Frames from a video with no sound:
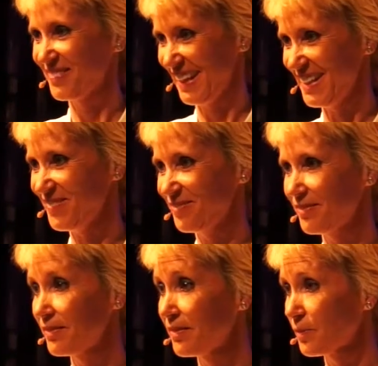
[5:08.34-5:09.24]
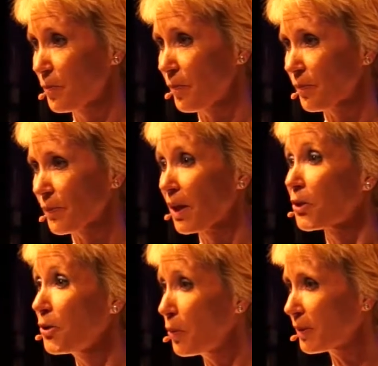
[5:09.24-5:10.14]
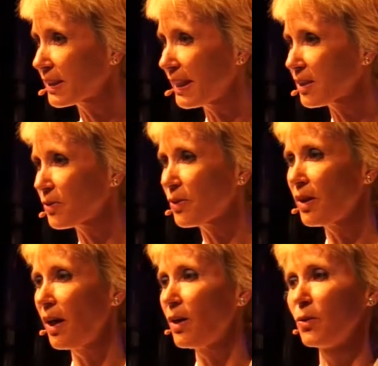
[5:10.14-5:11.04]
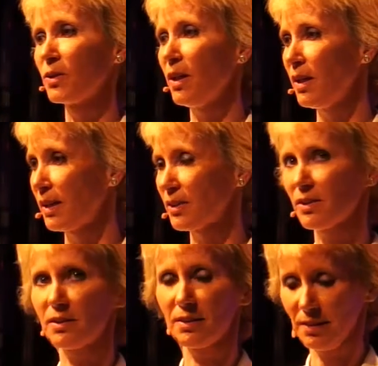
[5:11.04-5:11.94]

Okay? You know what it stands for? Oh, gosh.